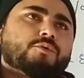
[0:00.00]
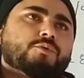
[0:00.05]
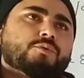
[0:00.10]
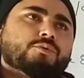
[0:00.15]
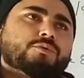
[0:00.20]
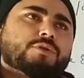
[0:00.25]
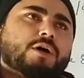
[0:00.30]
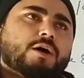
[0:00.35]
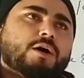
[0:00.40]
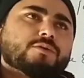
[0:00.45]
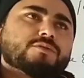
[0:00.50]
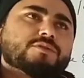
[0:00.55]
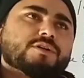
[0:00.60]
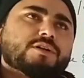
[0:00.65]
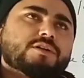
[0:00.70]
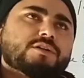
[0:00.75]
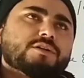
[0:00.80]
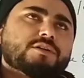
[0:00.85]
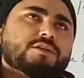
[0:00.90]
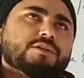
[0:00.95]

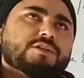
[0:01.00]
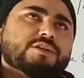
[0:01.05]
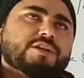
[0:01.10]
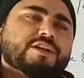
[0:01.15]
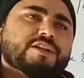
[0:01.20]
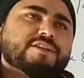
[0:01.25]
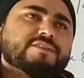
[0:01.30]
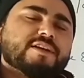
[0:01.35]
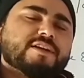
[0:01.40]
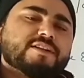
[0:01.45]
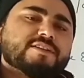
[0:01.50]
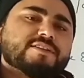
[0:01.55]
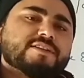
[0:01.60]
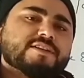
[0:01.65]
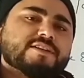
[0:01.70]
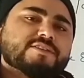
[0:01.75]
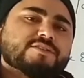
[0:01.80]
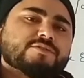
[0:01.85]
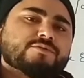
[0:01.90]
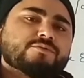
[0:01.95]
2000 degrees
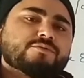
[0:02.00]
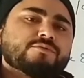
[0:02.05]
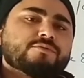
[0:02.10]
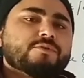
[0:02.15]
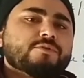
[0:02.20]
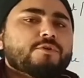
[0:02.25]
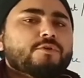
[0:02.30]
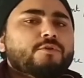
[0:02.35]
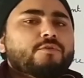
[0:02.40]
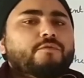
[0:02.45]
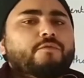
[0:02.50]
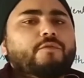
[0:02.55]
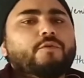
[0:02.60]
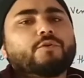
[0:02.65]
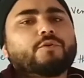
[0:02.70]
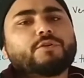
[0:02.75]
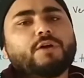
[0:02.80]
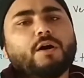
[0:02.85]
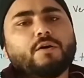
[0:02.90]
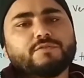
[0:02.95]
Celsius to
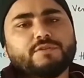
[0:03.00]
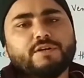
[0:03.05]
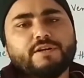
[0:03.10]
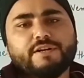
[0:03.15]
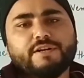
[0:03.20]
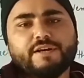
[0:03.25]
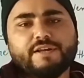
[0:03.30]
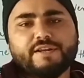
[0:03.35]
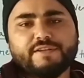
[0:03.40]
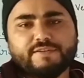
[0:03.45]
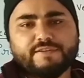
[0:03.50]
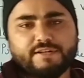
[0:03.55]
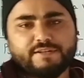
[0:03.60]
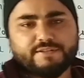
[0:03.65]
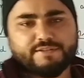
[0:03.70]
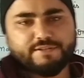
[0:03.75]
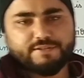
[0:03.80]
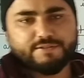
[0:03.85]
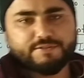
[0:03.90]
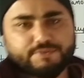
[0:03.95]
4000 degrees
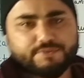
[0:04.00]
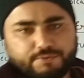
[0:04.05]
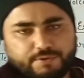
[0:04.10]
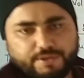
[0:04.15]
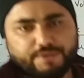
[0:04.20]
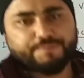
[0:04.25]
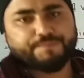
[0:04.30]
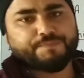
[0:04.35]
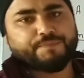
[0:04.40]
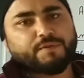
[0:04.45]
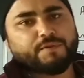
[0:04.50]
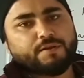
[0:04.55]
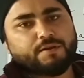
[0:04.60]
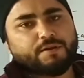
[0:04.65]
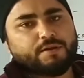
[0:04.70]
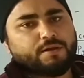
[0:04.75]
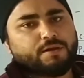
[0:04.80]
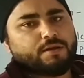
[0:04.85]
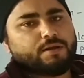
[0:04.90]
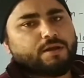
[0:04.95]
Celsius, okay,
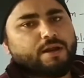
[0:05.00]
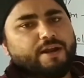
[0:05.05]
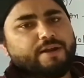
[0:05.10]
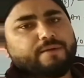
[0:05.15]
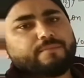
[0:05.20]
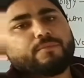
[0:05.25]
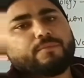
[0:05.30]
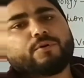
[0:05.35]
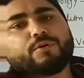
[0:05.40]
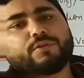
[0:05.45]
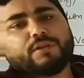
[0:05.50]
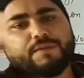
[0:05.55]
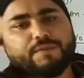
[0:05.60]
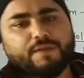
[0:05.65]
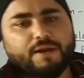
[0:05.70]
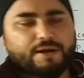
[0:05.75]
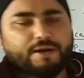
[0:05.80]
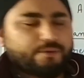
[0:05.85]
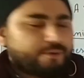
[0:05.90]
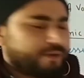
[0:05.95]
and more than
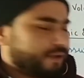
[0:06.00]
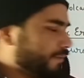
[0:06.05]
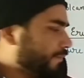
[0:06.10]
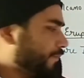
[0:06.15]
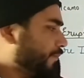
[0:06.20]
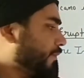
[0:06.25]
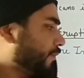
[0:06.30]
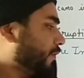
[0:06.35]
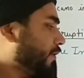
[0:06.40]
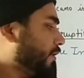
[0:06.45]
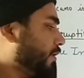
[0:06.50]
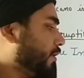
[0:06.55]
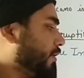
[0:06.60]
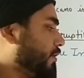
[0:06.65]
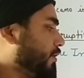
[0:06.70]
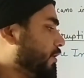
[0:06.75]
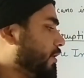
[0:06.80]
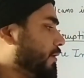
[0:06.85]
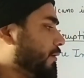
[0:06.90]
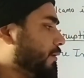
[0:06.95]
that, okay.
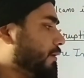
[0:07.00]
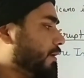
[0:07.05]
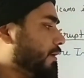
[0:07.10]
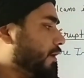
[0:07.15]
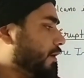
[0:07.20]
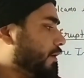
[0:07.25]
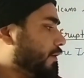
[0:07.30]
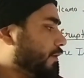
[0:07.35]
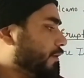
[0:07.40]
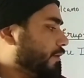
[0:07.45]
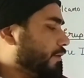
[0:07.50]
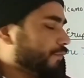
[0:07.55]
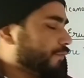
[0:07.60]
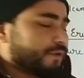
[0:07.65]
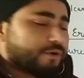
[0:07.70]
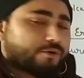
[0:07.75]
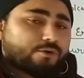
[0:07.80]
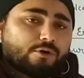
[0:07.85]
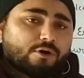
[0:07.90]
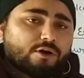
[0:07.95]

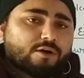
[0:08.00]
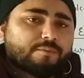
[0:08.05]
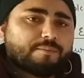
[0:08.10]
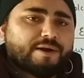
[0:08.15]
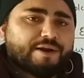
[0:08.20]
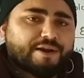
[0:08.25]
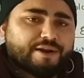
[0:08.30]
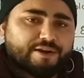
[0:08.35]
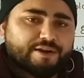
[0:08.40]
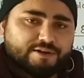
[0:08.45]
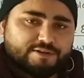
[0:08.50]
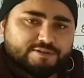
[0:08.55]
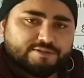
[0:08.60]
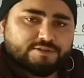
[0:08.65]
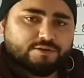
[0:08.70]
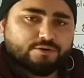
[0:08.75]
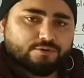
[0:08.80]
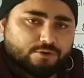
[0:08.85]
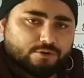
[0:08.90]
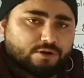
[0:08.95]
The rock materials,
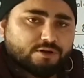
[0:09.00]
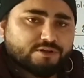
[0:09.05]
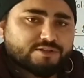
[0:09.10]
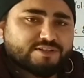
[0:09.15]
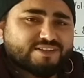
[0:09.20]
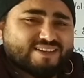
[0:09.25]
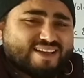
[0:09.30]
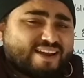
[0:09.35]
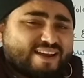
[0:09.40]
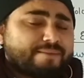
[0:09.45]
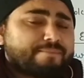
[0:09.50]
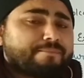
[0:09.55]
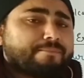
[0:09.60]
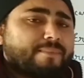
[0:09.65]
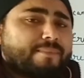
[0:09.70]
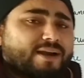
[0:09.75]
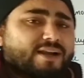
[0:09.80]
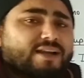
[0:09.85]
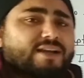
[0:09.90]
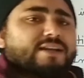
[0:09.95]
the rocks
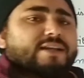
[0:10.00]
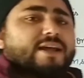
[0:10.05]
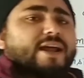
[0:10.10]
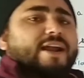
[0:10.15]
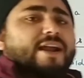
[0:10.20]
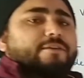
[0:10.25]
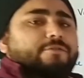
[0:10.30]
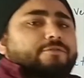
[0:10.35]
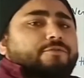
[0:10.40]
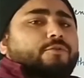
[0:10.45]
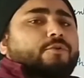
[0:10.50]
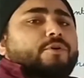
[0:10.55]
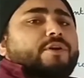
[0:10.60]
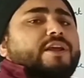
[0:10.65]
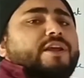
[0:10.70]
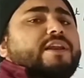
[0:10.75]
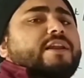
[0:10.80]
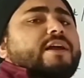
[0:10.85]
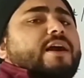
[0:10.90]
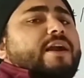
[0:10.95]
can melt at
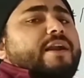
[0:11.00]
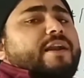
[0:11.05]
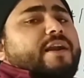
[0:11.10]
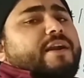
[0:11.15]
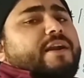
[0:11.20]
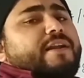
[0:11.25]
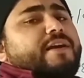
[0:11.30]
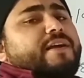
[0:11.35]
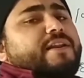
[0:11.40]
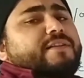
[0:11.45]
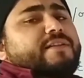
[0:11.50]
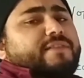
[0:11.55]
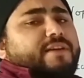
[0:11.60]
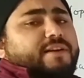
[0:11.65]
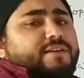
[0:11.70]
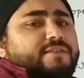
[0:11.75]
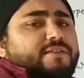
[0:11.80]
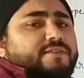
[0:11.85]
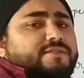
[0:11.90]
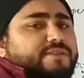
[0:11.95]
1400 degrees
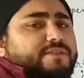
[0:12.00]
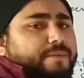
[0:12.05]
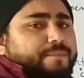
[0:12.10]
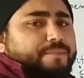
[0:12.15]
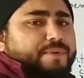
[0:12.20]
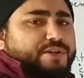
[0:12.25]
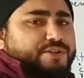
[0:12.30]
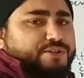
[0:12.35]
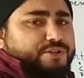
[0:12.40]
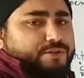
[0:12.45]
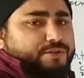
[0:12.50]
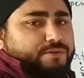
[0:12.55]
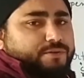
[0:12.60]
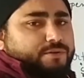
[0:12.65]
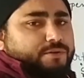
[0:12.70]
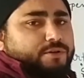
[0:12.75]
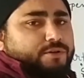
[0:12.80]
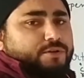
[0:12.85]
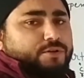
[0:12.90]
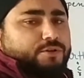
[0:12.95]
Celsius temperature.
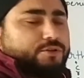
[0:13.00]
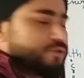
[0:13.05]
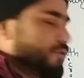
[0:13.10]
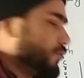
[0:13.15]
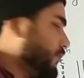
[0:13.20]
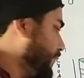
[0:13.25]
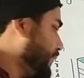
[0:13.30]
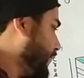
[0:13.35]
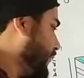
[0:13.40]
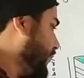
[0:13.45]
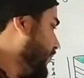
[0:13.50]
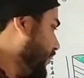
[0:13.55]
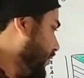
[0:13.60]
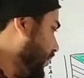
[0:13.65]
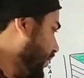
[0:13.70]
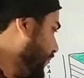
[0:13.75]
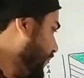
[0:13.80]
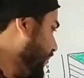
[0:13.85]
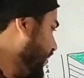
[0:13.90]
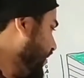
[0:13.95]
So
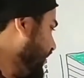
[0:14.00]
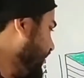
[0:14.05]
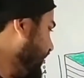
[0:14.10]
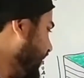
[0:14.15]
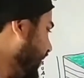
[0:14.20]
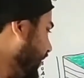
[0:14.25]
it means